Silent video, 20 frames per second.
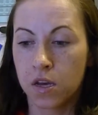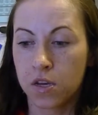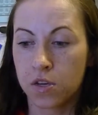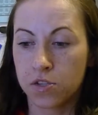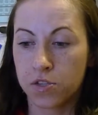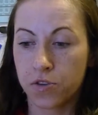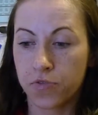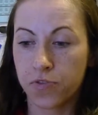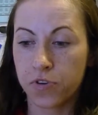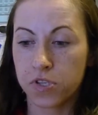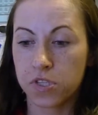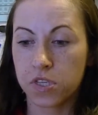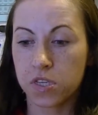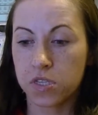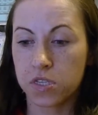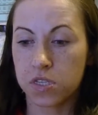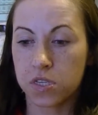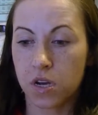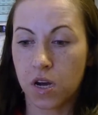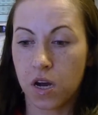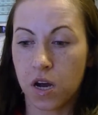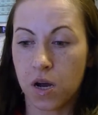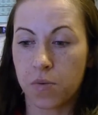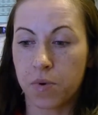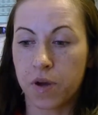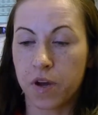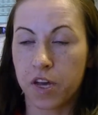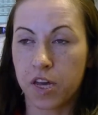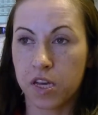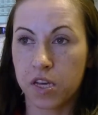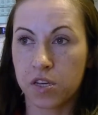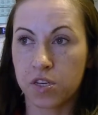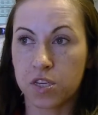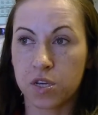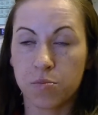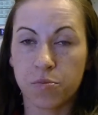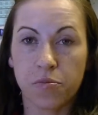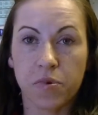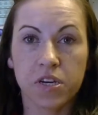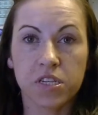So for instance,
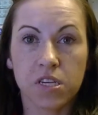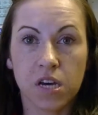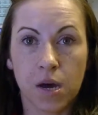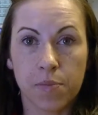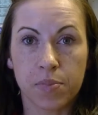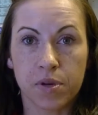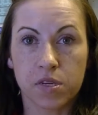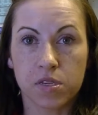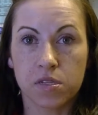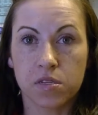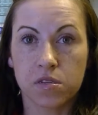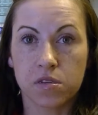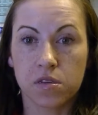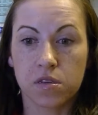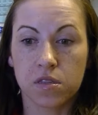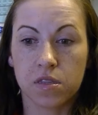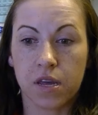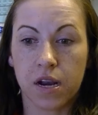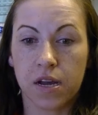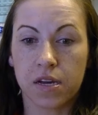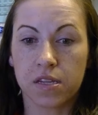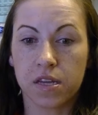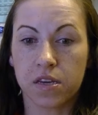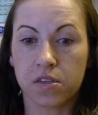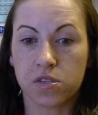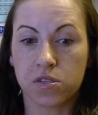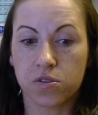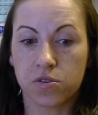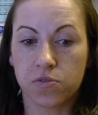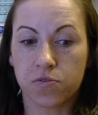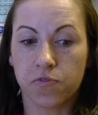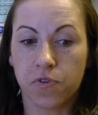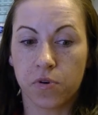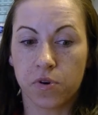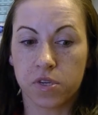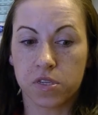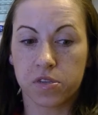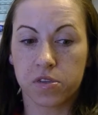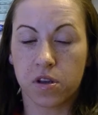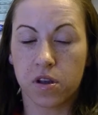some of my topics that I like to
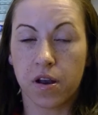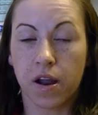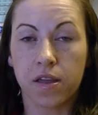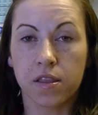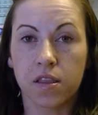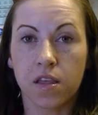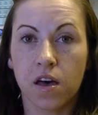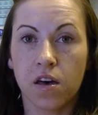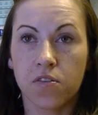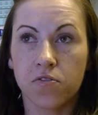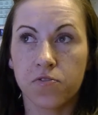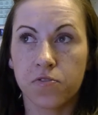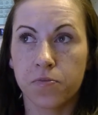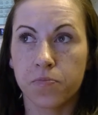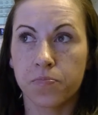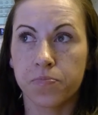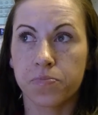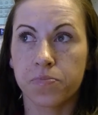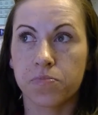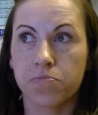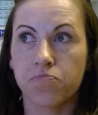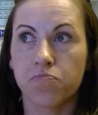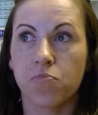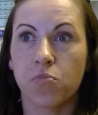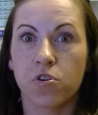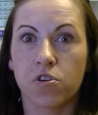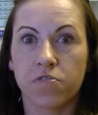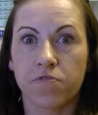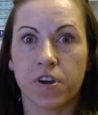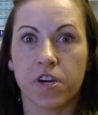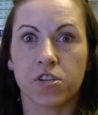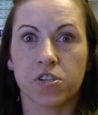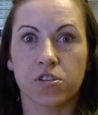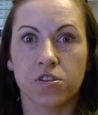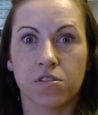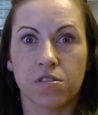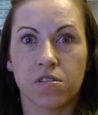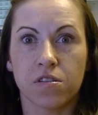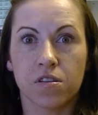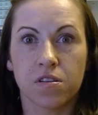focus in on, I love
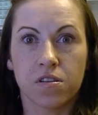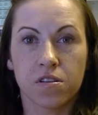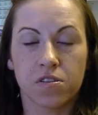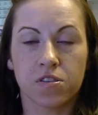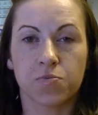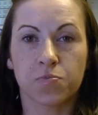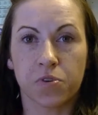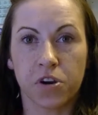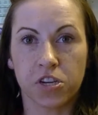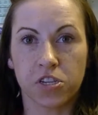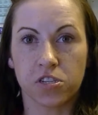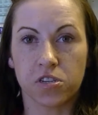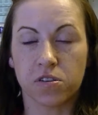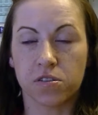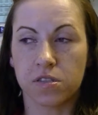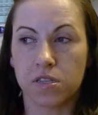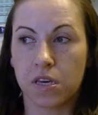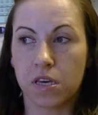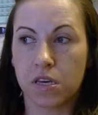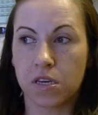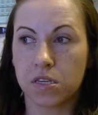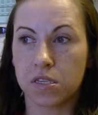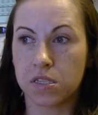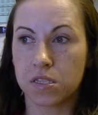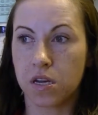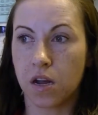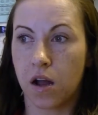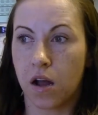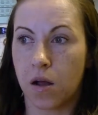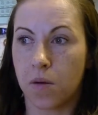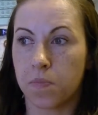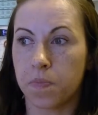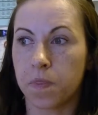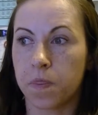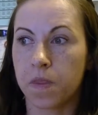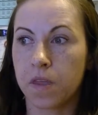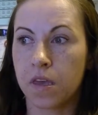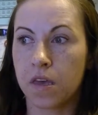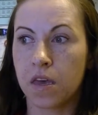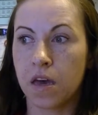motivational and inspirational things.
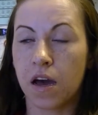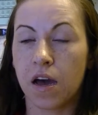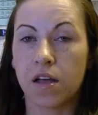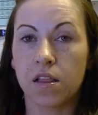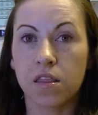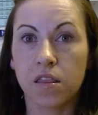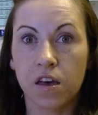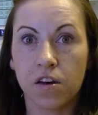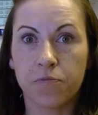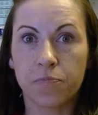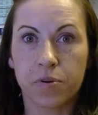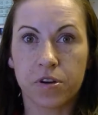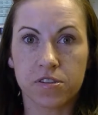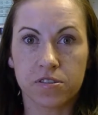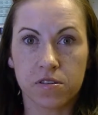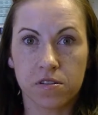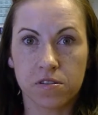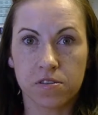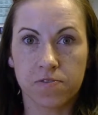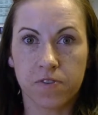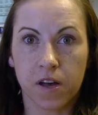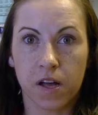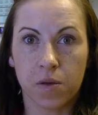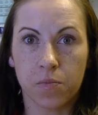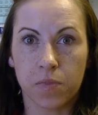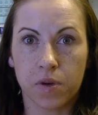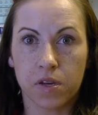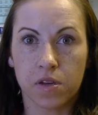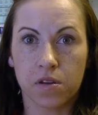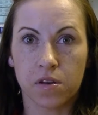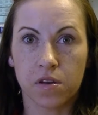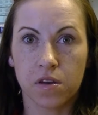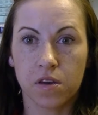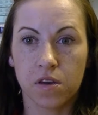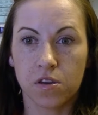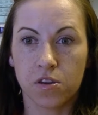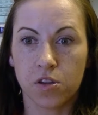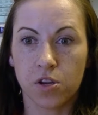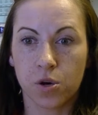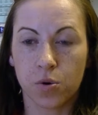I love personal development.
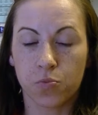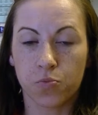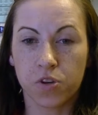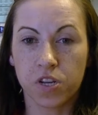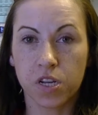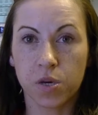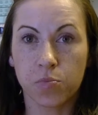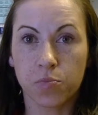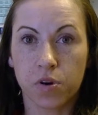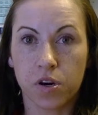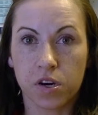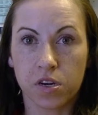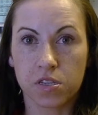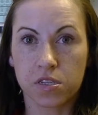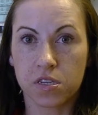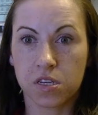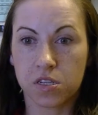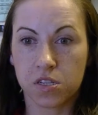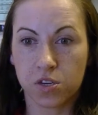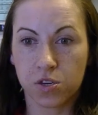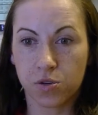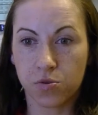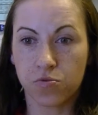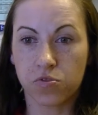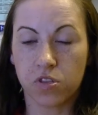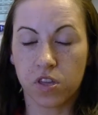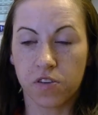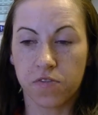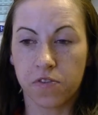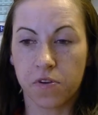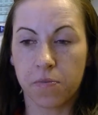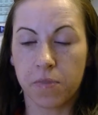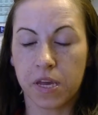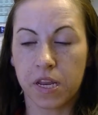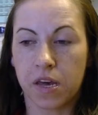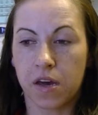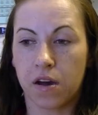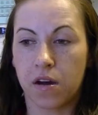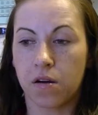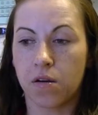You know, reading books is a huge thing for me
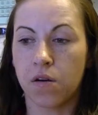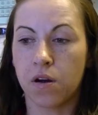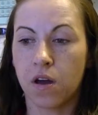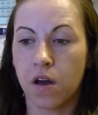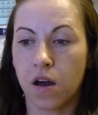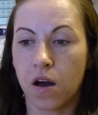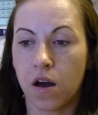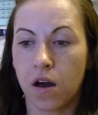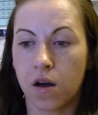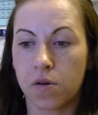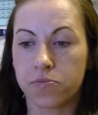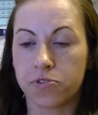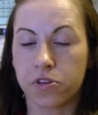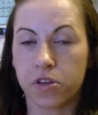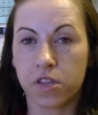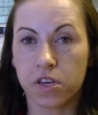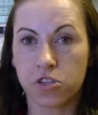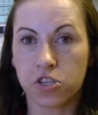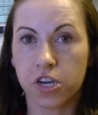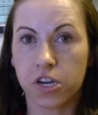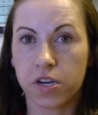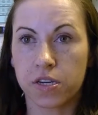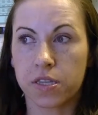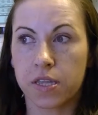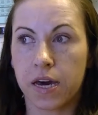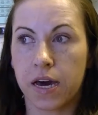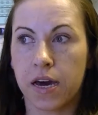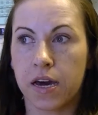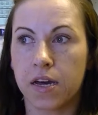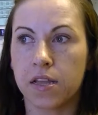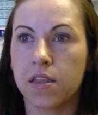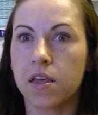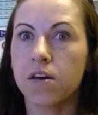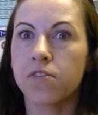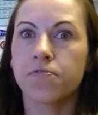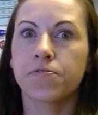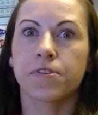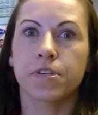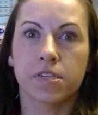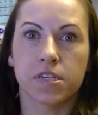now, so I like sharing that. I
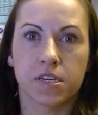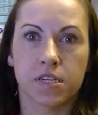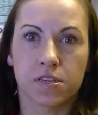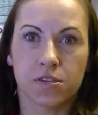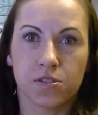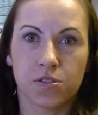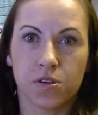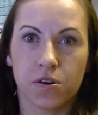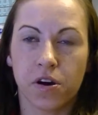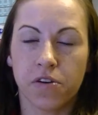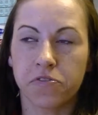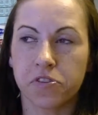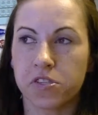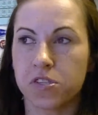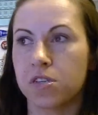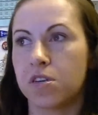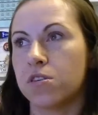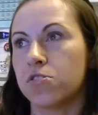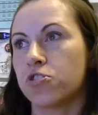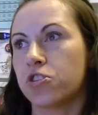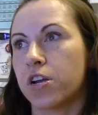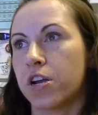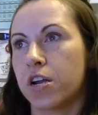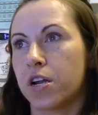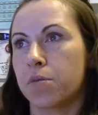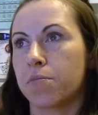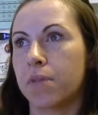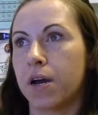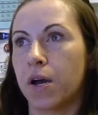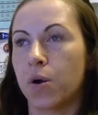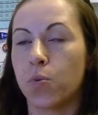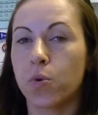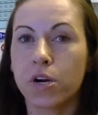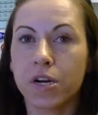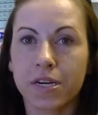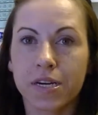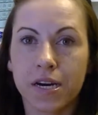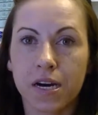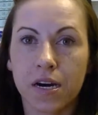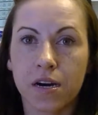love fitness, so obviously sharing my
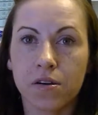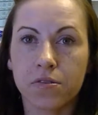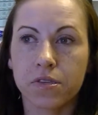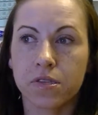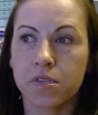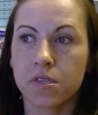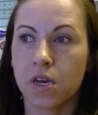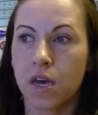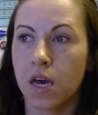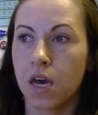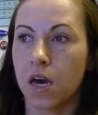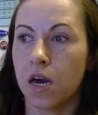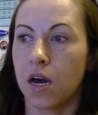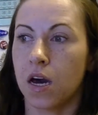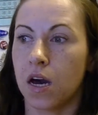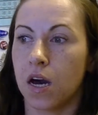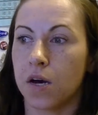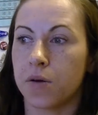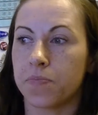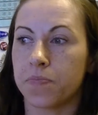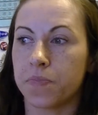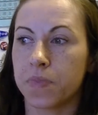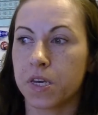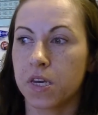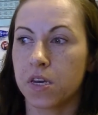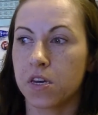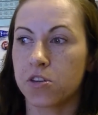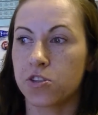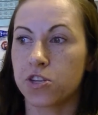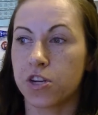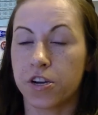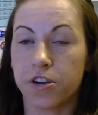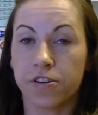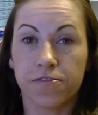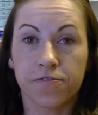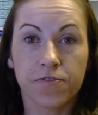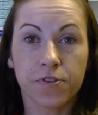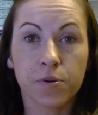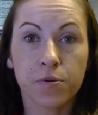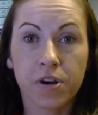workouts, sharing
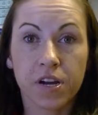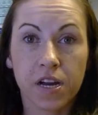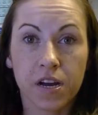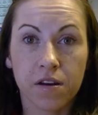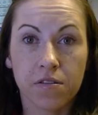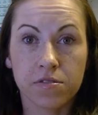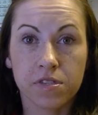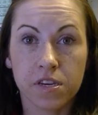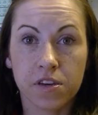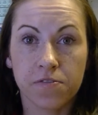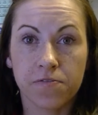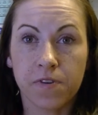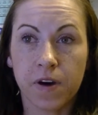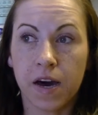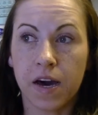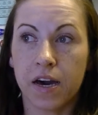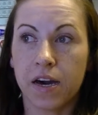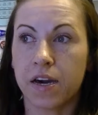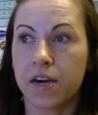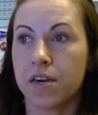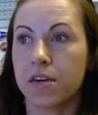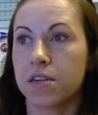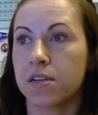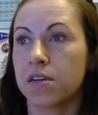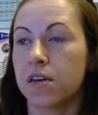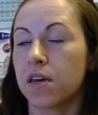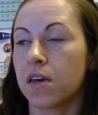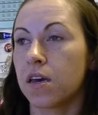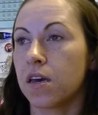free workouts I find,